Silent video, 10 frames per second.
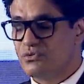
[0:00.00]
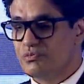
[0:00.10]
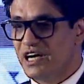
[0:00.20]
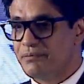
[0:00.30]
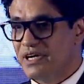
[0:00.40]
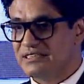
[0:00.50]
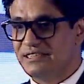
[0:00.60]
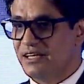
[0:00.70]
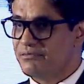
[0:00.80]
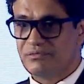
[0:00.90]
bypass
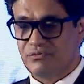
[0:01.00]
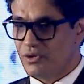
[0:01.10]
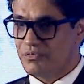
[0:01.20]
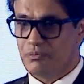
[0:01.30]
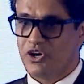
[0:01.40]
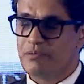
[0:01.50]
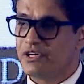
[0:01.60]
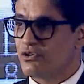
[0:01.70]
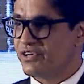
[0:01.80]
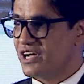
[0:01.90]
them from
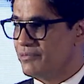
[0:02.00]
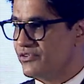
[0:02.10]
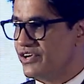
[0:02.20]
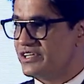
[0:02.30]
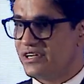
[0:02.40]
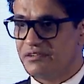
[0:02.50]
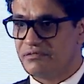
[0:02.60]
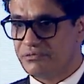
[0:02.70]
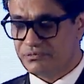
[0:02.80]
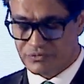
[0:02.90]
appointment of an arbitrator and
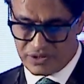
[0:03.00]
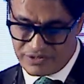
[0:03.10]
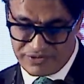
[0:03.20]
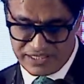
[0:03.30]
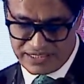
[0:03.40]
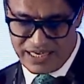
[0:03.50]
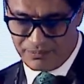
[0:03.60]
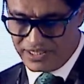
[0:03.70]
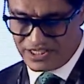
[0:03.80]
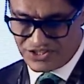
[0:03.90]
for different other
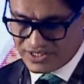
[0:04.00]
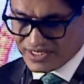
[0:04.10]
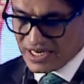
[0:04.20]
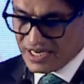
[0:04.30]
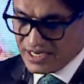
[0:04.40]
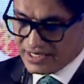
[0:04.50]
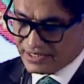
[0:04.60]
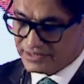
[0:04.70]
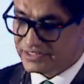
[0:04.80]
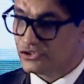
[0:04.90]
applications.
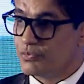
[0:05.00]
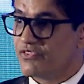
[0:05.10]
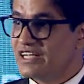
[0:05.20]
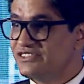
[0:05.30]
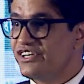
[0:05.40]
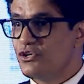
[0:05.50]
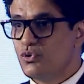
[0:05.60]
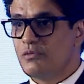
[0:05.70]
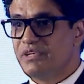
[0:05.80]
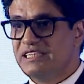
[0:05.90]
The supervisory
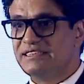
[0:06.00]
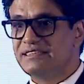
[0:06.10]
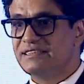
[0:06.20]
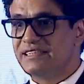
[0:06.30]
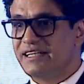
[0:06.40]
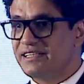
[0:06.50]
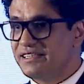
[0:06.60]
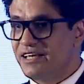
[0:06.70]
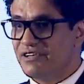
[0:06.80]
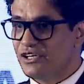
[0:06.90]
role means that
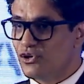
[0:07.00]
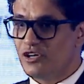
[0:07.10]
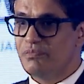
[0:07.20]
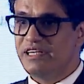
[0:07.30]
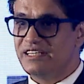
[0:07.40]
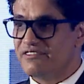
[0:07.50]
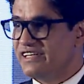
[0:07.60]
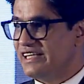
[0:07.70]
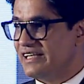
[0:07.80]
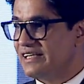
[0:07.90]
they will not be
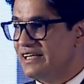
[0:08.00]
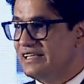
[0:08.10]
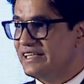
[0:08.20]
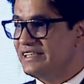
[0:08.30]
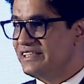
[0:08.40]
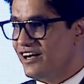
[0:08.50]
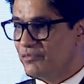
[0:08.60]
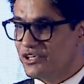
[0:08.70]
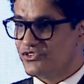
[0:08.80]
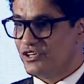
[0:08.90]
intervening in the
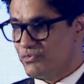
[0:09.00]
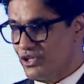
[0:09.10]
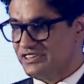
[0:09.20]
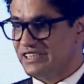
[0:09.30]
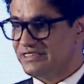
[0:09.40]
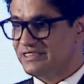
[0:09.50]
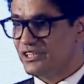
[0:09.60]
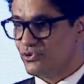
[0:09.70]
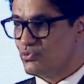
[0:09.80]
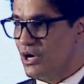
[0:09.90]
arbitral process
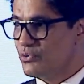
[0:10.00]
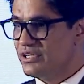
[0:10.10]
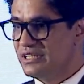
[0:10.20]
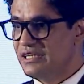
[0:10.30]
throughout.